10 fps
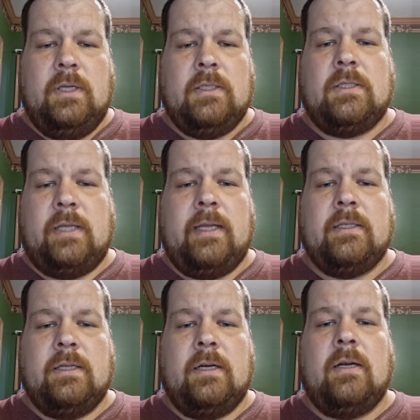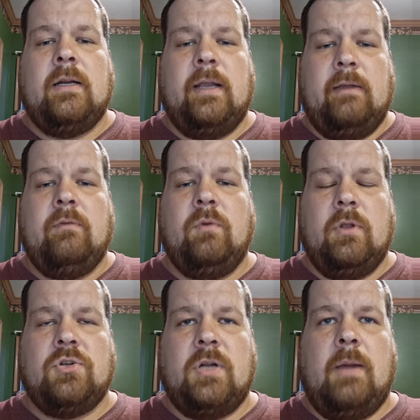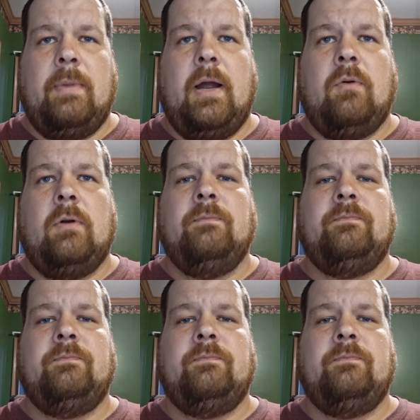It stays there even when there's not power.